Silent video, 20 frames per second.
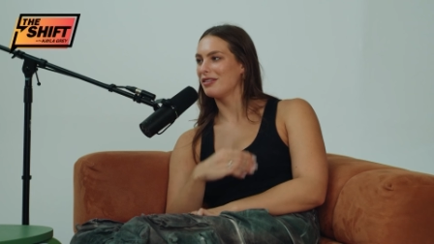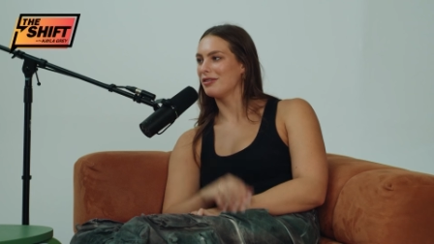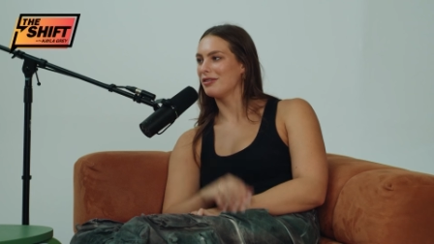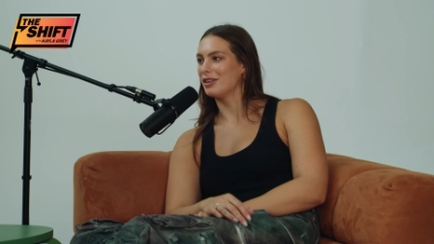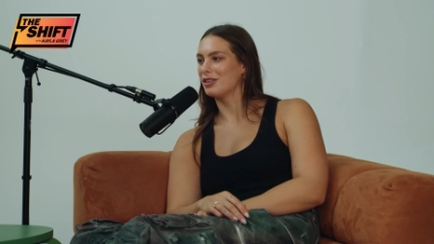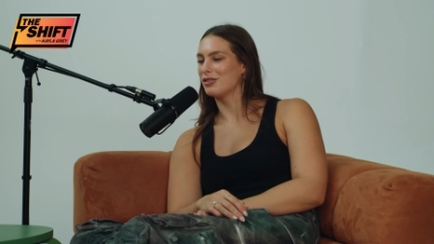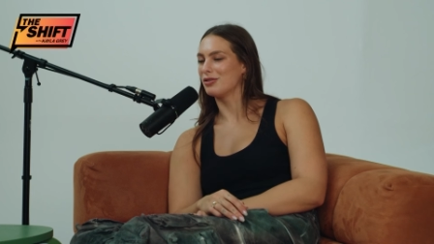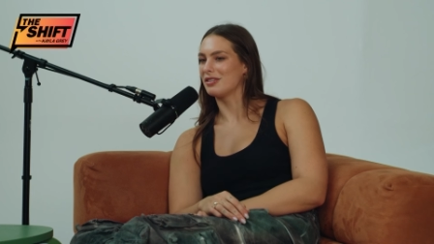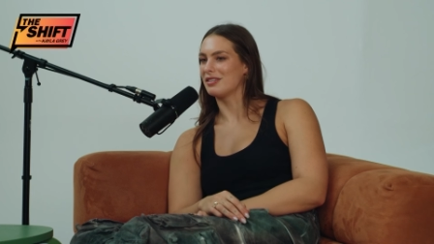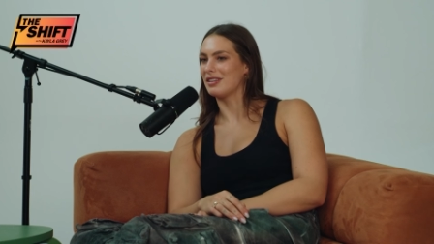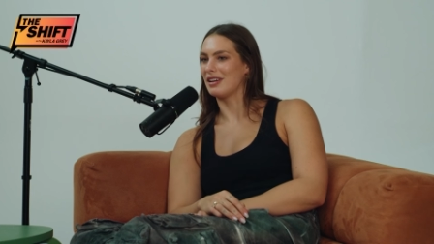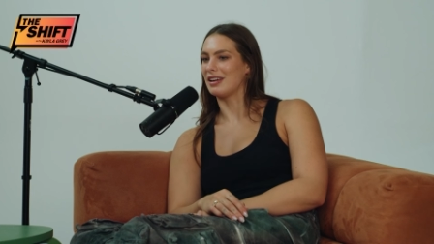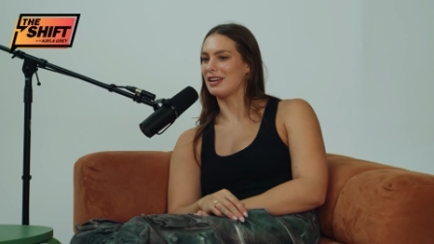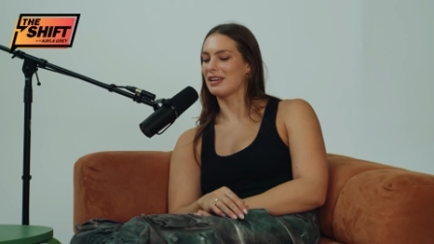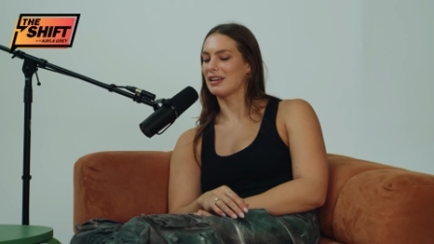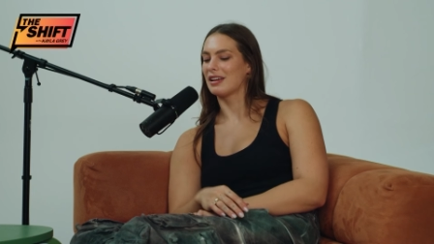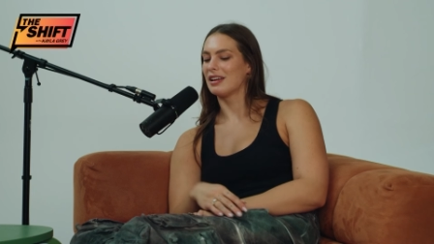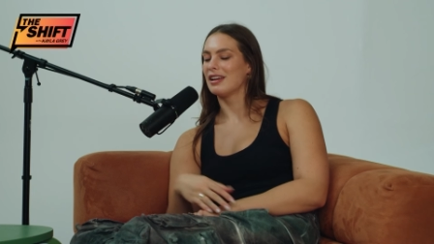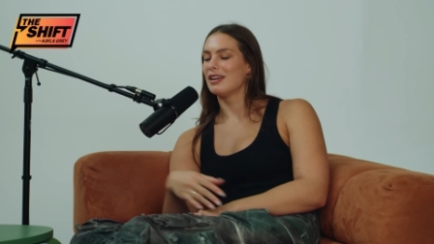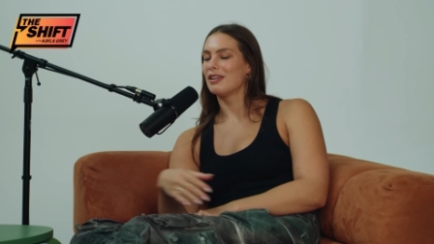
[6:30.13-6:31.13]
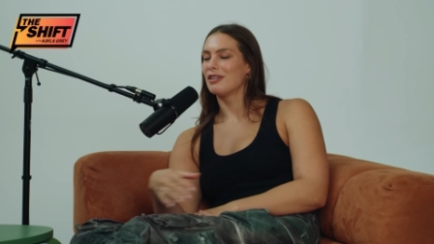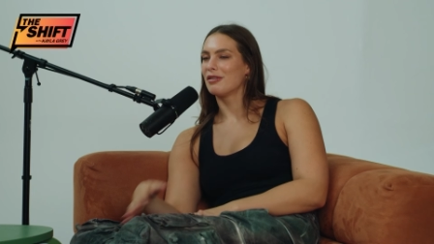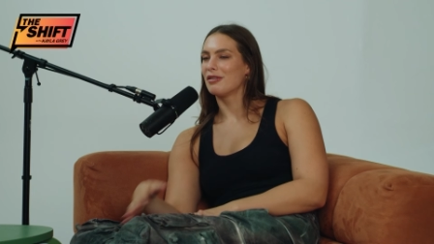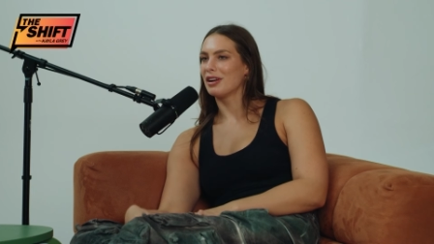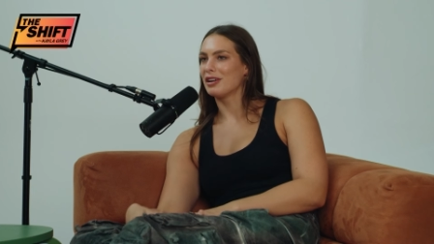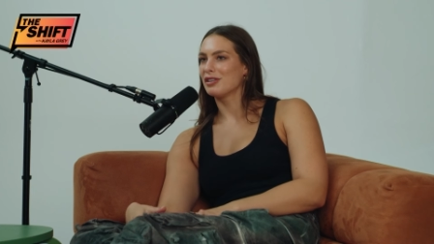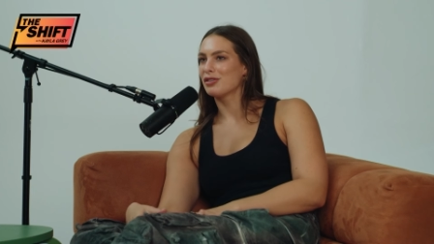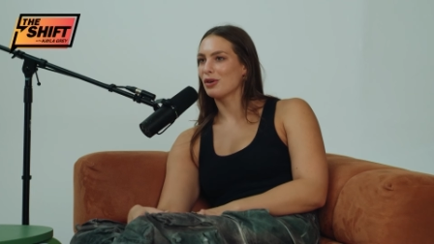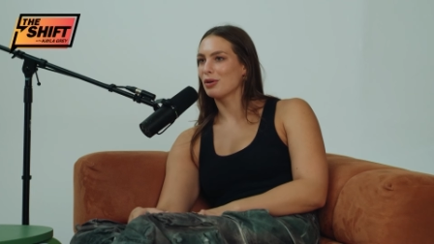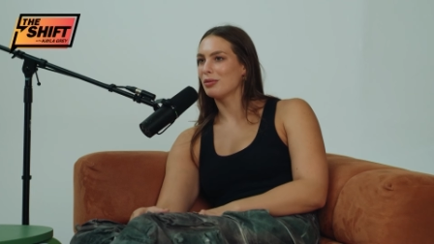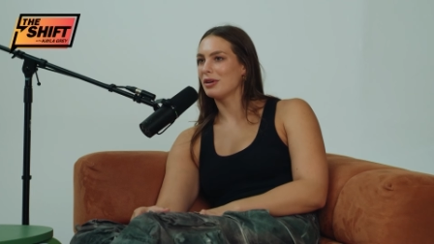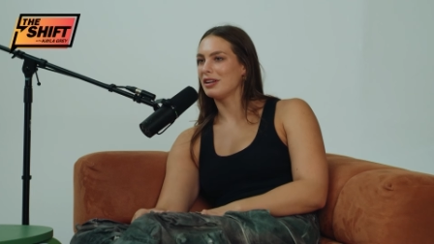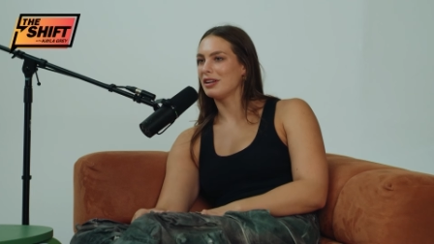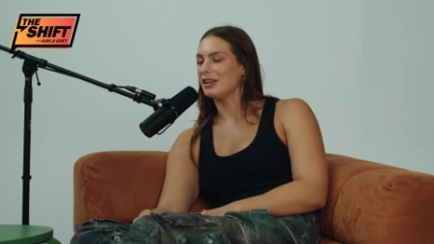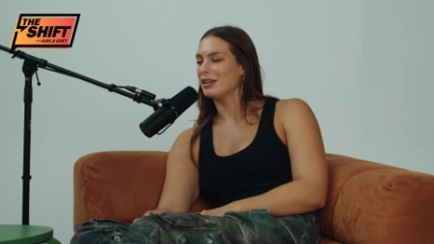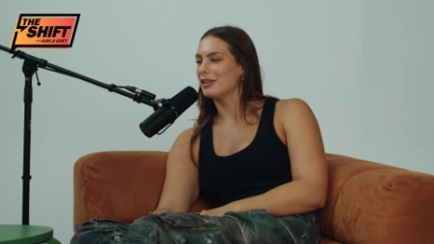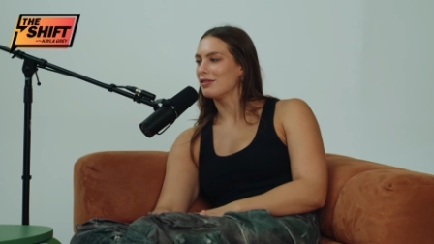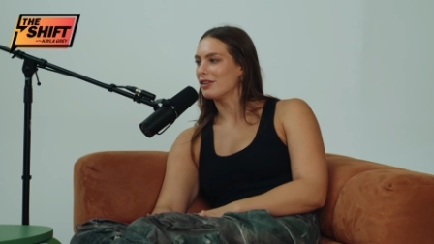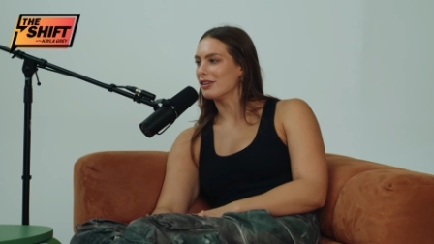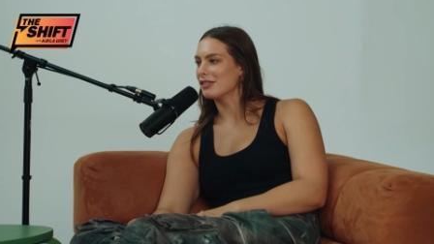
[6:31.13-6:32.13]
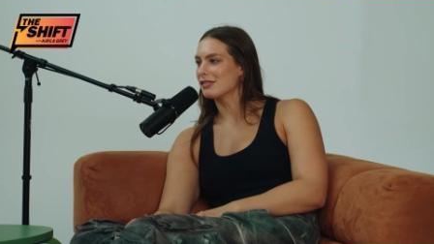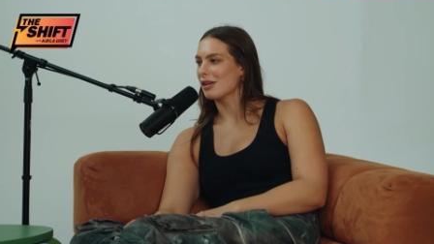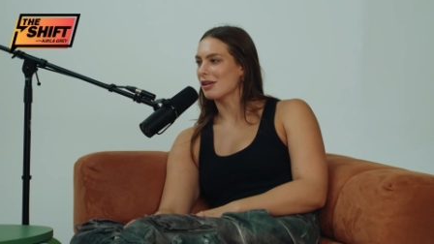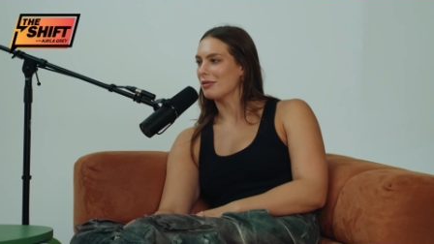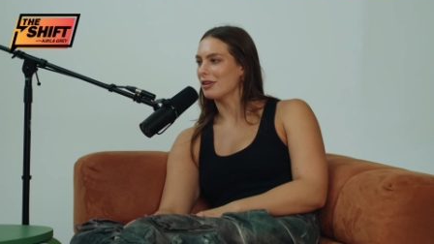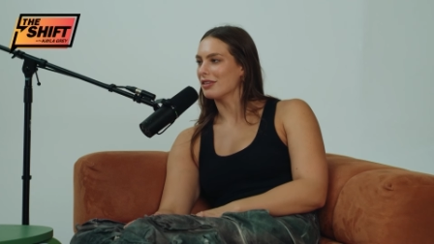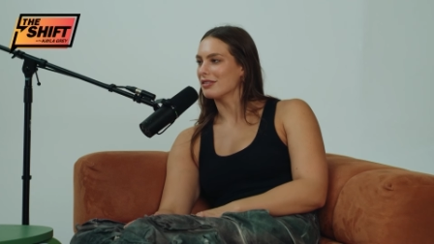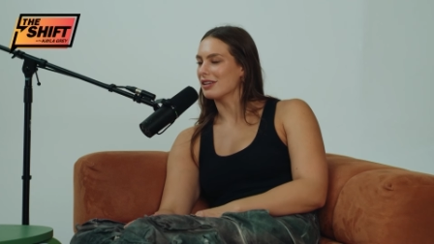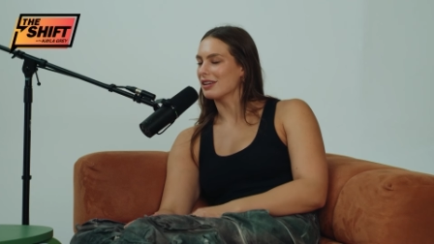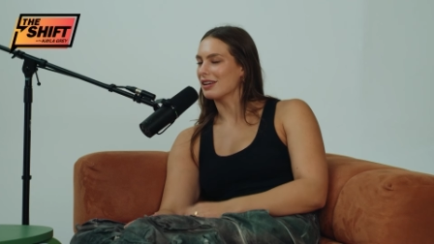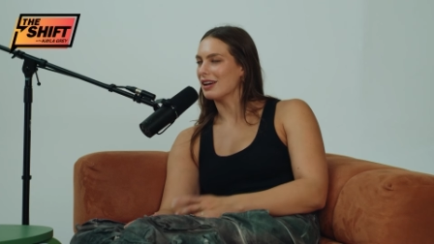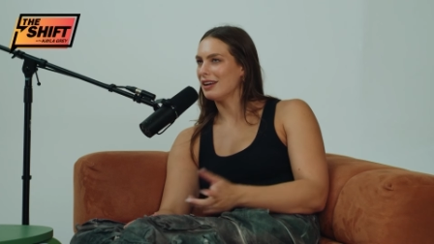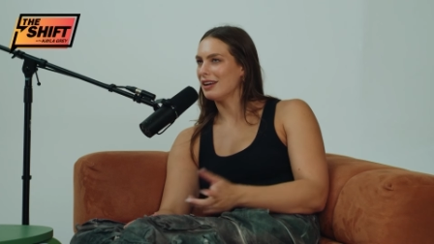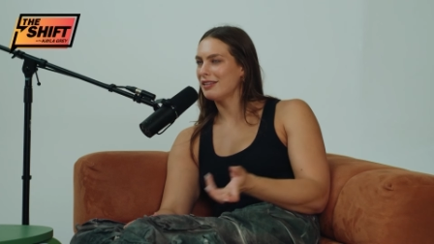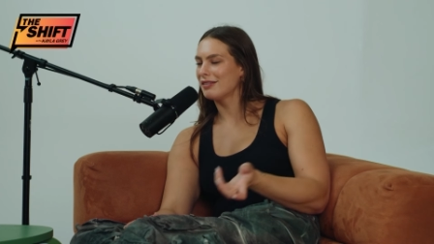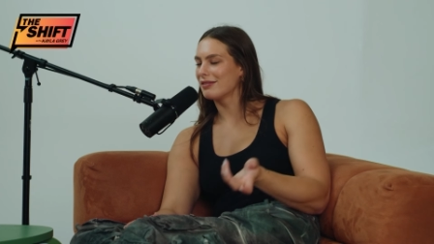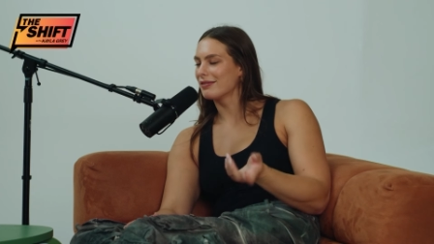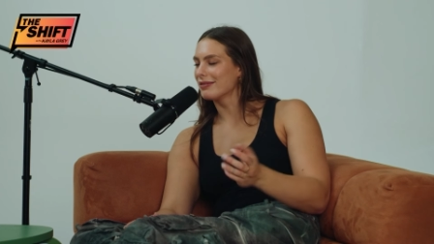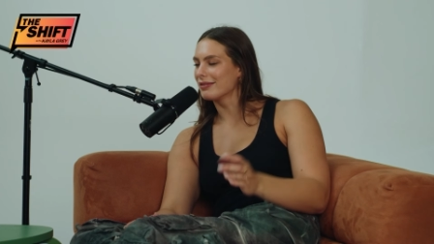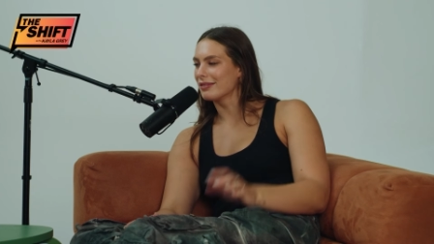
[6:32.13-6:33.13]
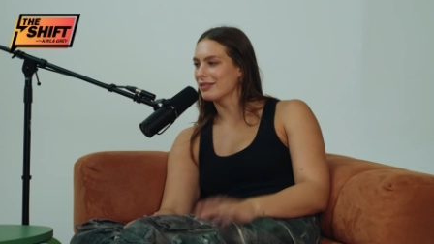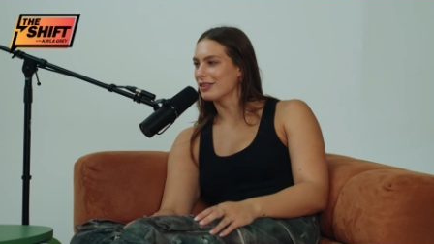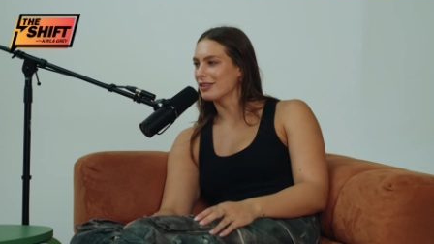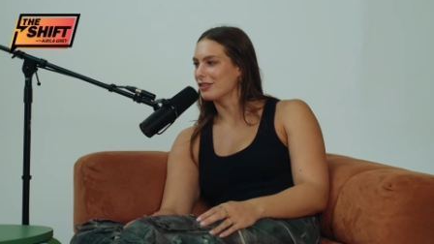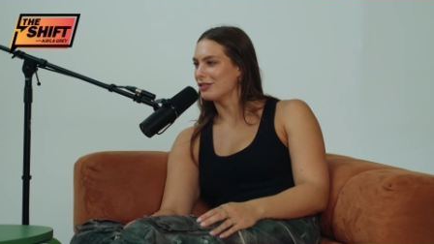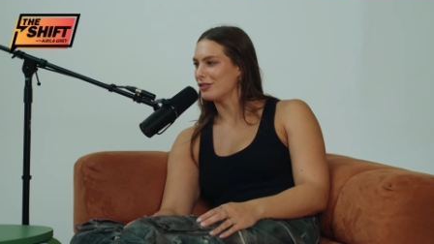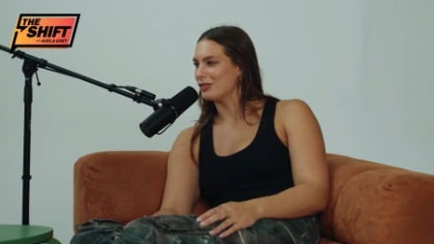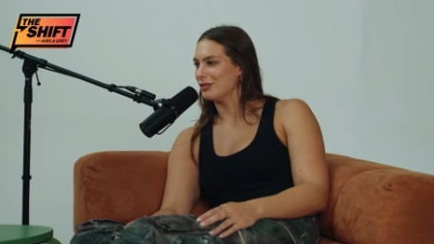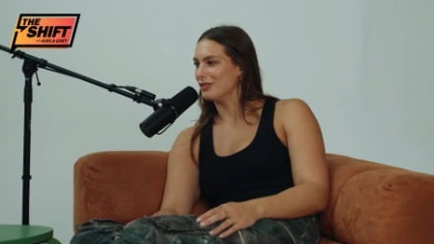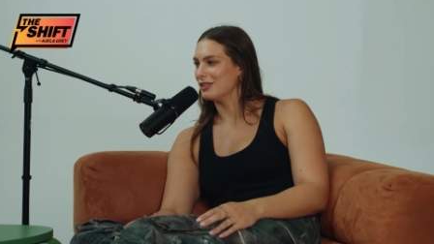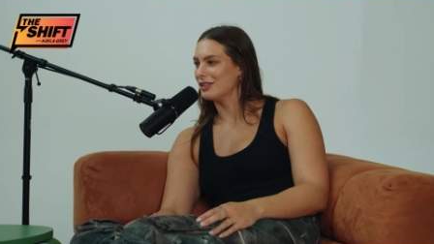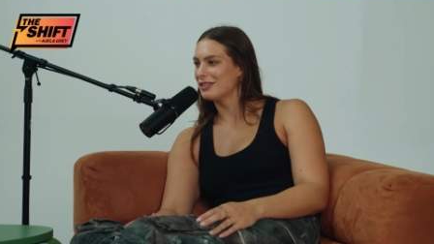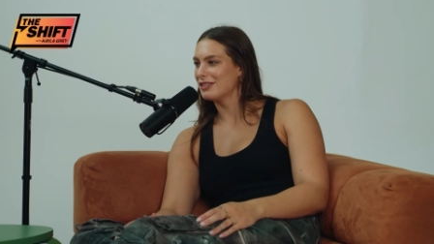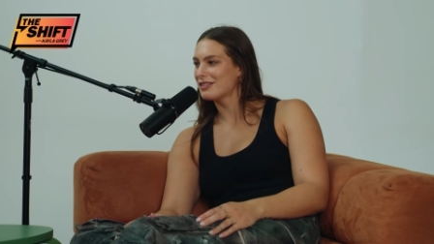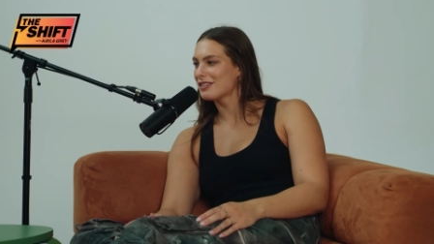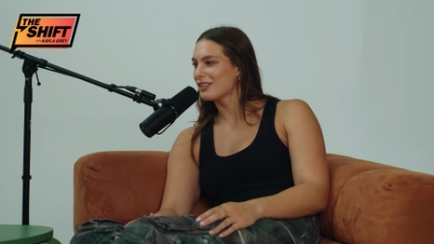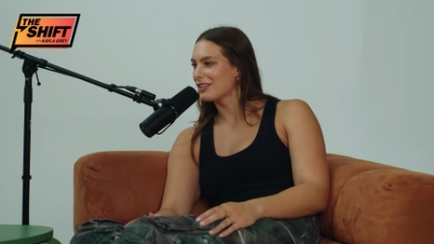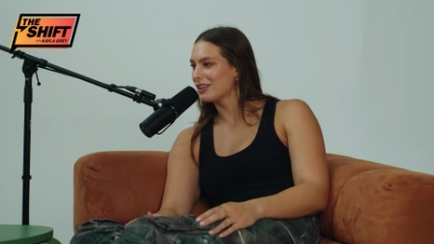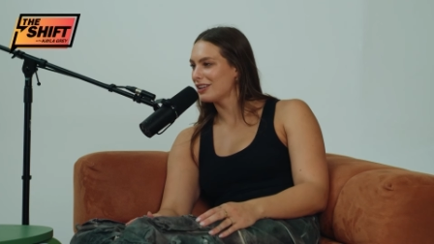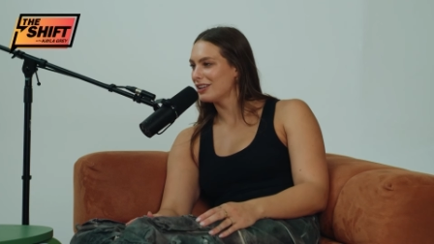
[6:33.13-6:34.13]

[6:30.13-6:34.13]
which was like when I tore my knee the first time, I was like, I have 2 years till the